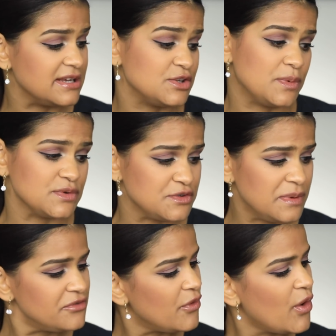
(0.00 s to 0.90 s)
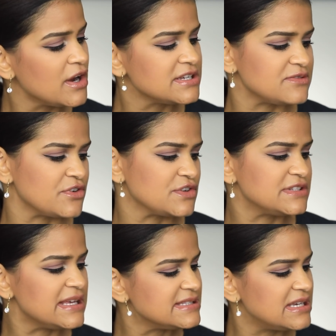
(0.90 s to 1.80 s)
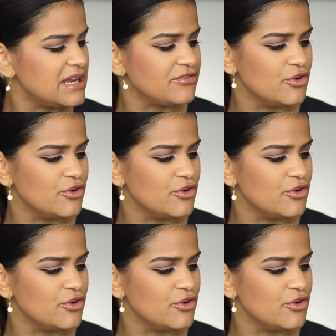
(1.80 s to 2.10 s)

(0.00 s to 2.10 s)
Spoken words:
is supposed to be for is for sensitive,